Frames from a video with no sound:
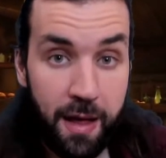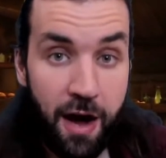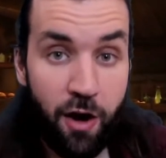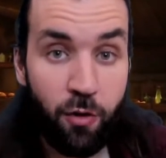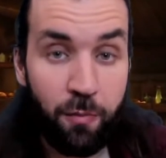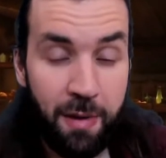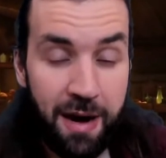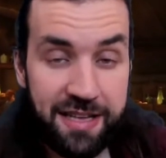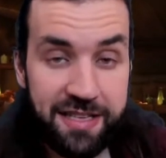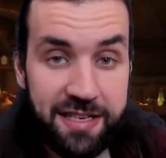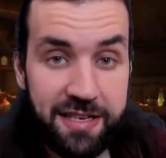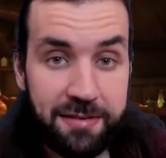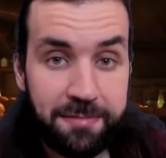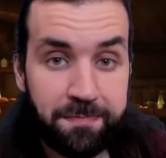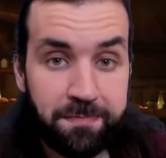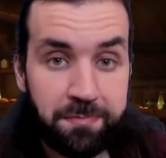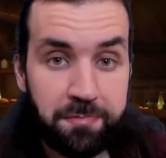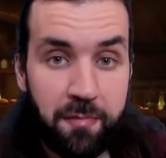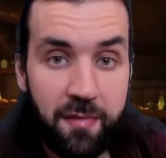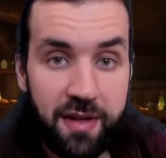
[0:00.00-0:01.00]
Our body
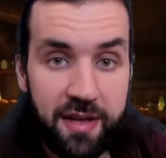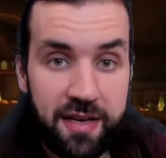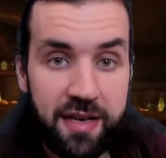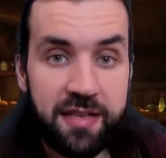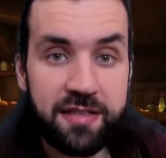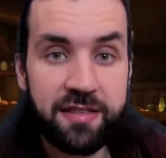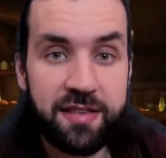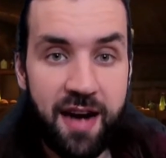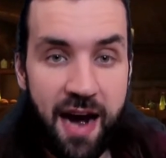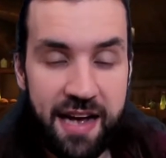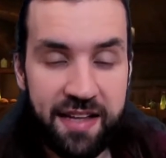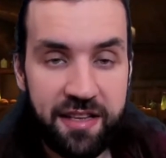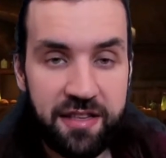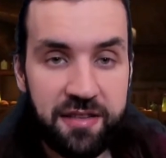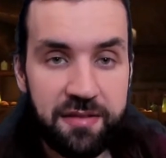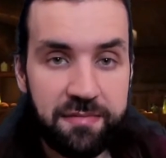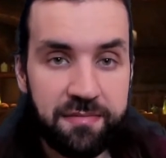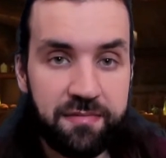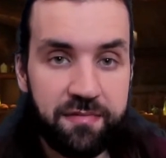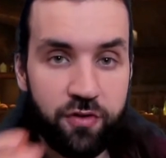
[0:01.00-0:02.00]
is
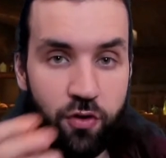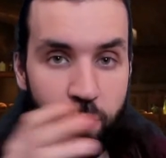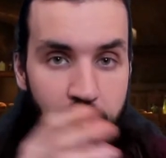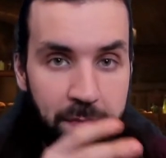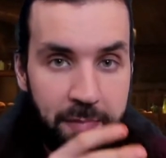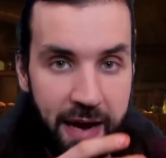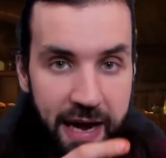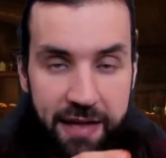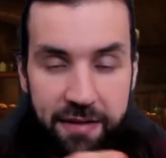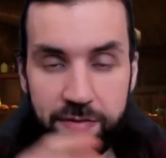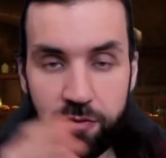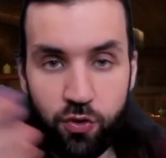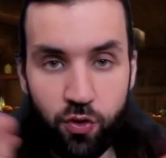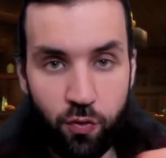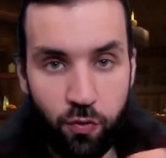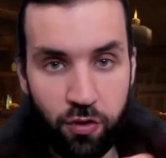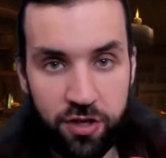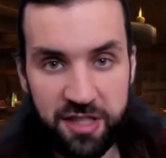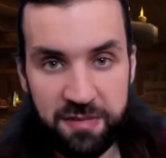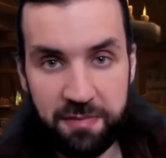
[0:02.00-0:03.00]
guided from pain
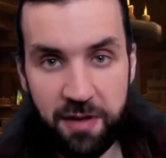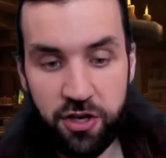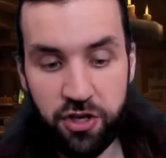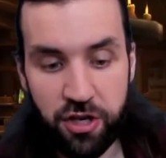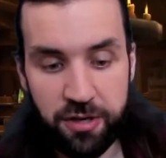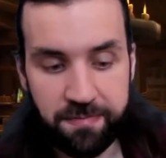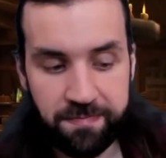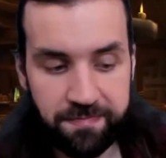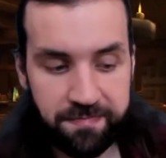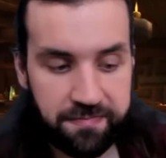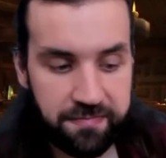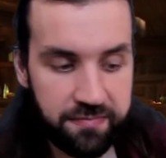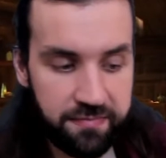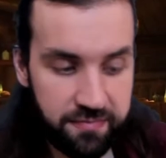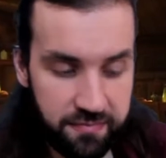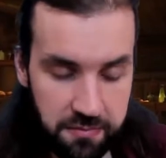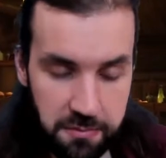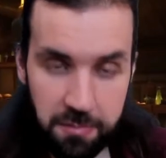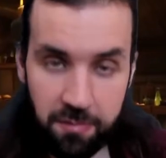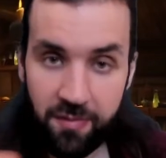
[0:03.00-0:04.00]
towards pleasure.
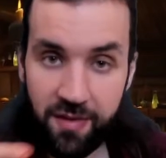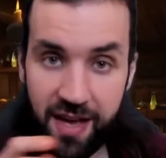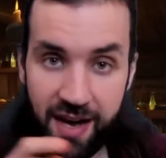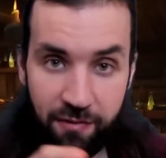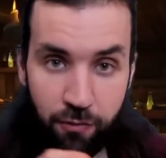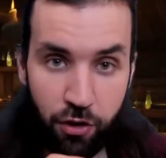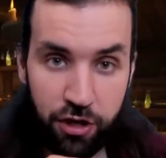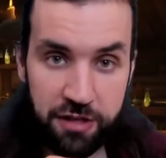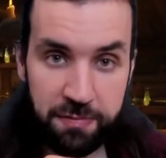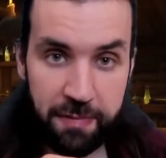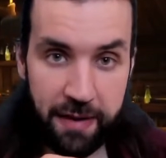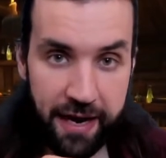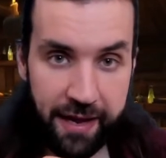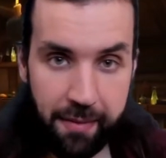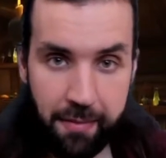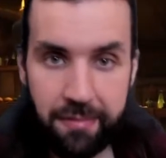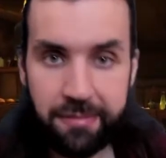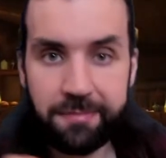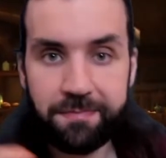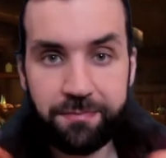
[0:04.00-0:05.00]
Avoid
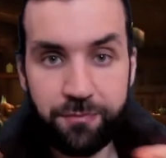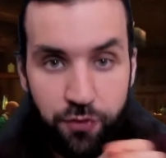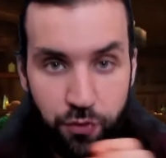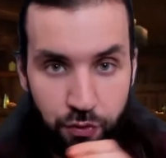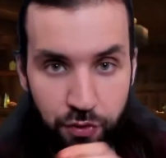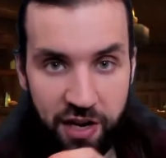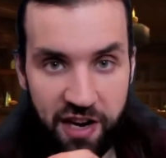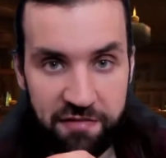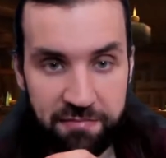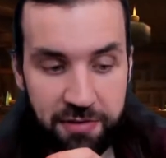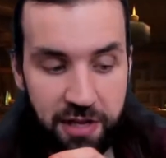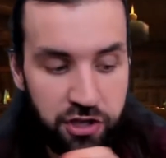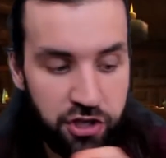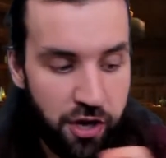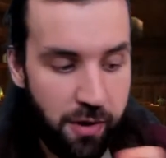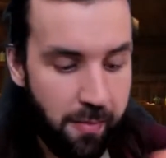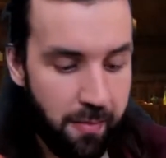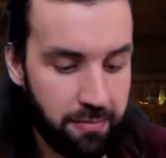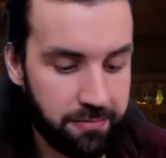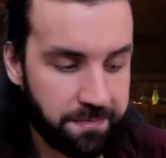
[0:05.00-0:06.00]
pain, crave
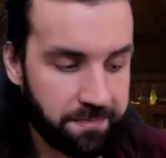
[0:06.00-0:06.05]
pleasure.